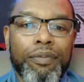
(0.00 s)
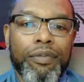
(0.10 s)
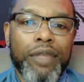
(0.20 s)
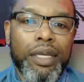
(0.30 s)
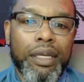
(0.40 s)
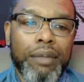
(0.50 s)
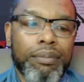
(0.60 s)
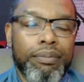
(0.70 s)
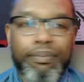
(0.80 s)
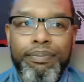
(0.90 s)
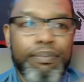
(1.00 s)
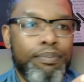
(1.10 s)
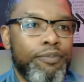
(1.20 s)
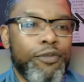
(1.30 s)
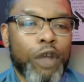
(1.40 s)
The
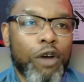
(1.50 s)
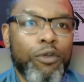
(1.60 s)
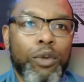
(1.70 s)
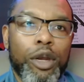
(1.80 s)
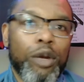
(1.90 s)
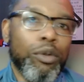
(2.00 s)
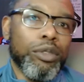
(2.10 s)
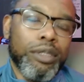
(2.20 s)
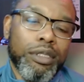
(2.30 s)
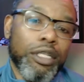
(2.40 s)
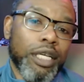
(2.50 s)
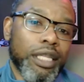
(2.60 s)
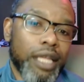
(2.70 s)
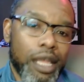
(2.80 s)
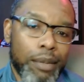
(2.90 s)
software will look at
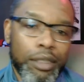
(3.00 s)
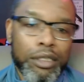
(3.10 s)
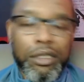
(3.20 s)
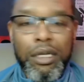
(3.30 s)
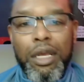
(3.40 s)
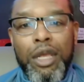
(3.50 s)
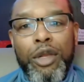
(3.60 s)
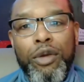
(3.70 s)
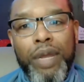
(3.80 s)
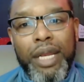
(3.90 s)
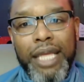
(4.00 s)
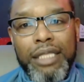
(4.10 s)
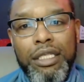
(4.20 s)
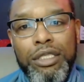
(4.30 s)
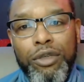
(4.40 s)
the image, create a
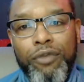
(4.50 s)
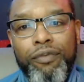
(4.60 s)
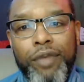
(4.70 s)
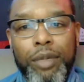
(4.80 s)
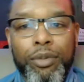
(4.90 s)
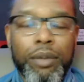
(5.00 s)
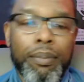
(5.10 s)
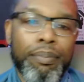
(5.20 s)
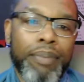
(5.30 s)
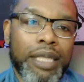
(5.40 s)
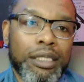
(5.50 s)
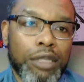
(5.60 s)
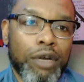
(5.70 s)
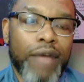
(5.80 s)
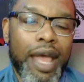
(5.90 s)
digital fingerprint based
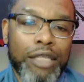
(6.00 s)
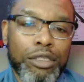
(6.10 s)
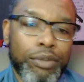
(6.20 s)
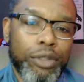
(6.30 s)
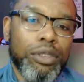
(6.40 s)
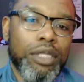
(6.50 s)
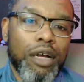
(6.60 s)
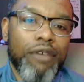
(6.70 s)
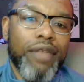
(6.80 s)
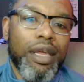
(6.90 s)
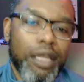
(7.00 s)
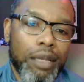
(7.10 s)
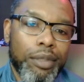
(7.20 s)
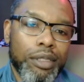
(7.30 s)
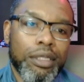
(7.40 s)
off attributes of that
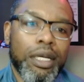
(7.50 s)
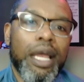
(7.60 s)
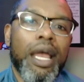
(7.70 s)
image,